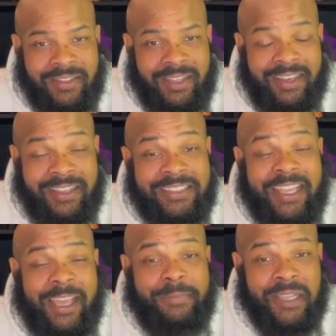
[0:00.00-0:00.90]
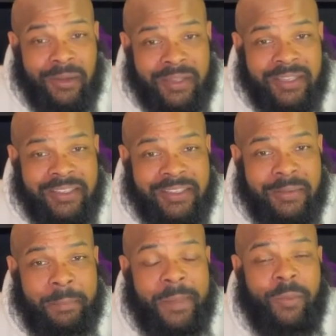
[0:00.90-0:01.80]
And in the same token,
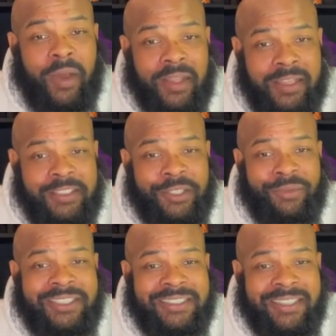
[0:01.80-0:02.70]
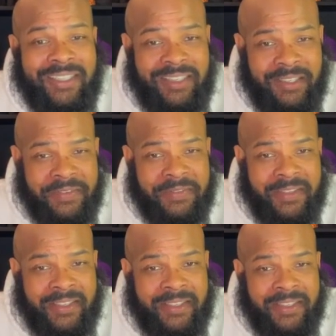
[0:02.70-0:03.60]
be willing to receive
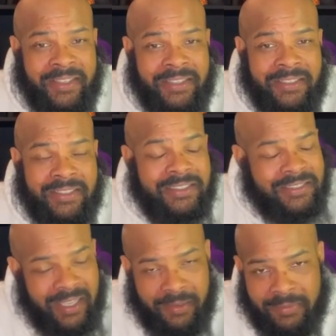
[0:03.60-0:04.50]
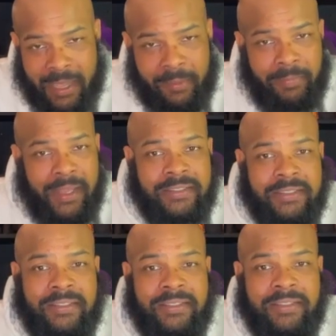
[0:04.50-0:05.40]
the same type of
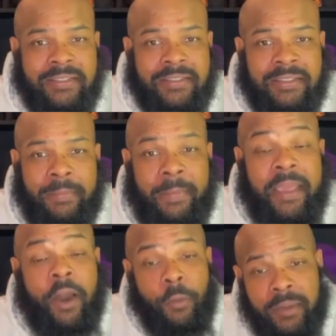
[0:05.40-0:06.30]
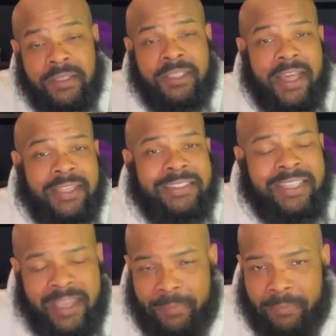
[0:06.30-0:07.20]
blessing. Be open to that
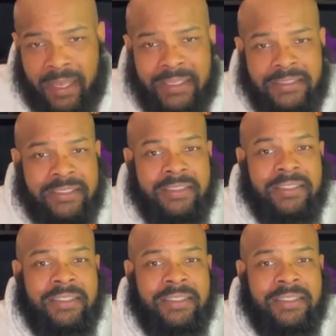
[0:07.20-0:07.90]
same blessing.